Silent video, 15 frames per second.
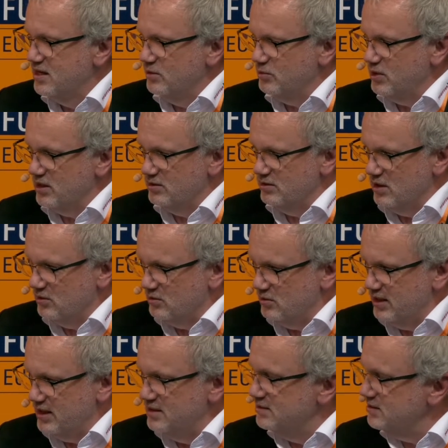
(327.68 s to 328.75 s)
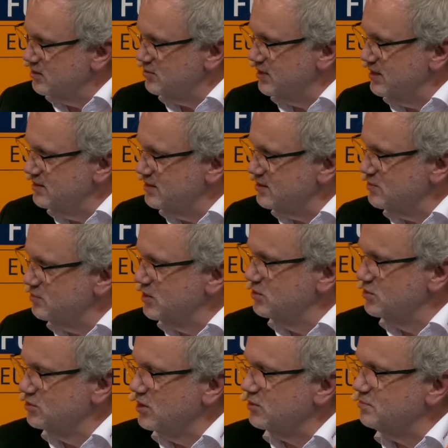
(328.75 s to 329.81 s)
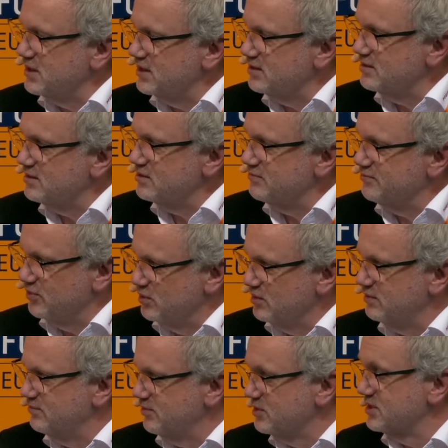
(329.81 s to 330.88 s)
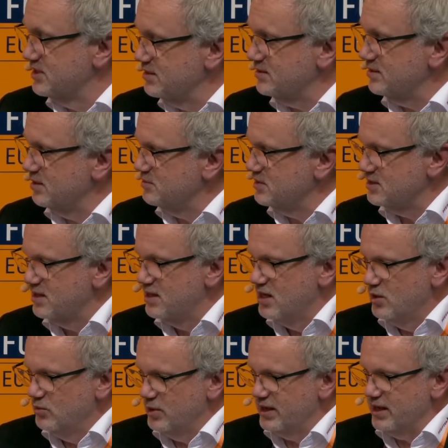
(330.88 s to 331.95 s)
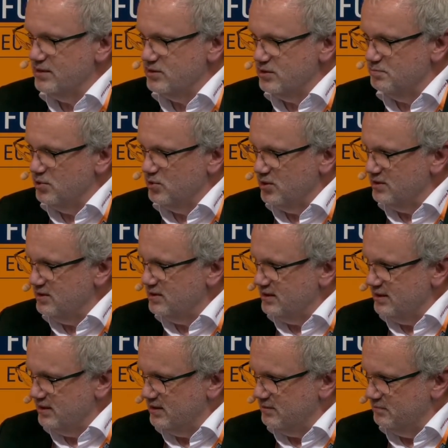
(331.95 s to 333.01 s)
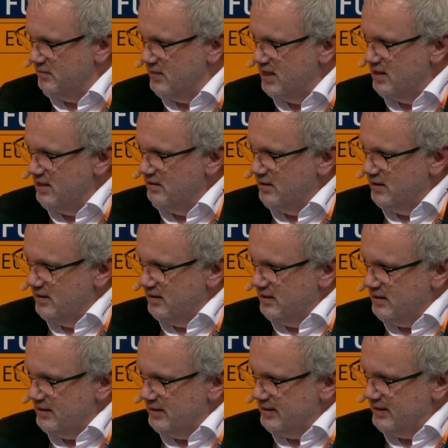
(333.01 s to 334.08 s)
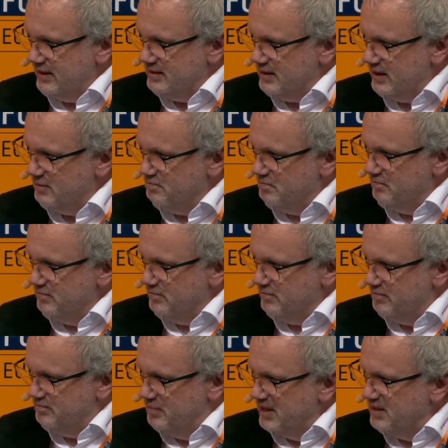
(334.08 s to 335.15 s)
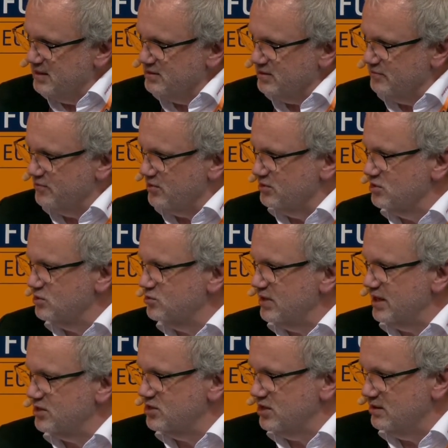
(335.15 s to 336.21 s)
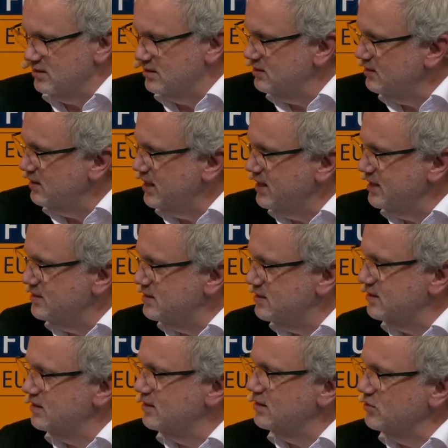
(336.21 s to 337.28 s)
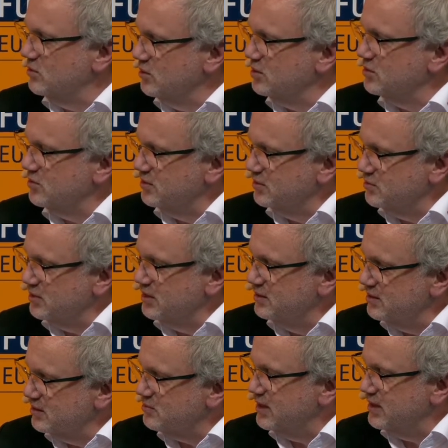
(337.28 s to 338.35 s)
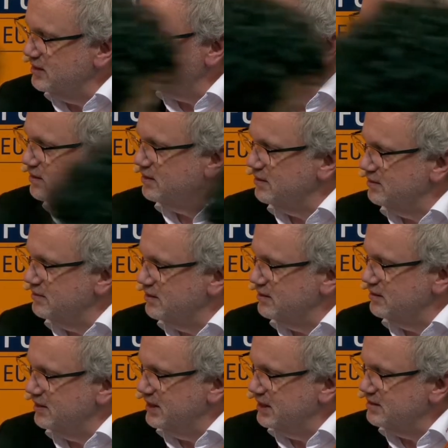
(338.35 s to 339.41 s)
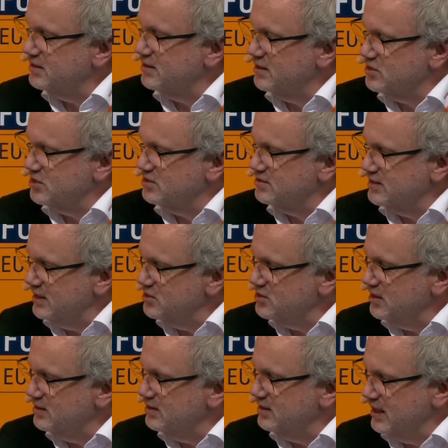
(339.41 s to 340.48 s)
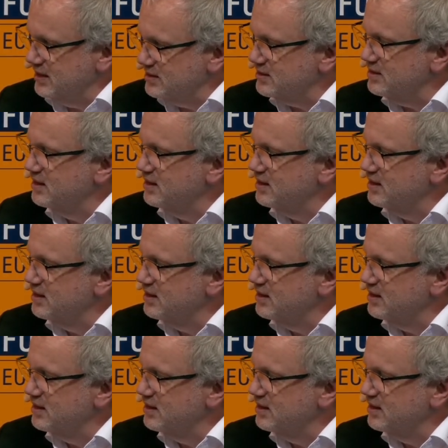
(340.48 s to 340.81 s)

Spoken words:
We are no integrators. We do not build full systems. We can support, let's say, builders of construction lines in order to integrate the leak detection station, yes.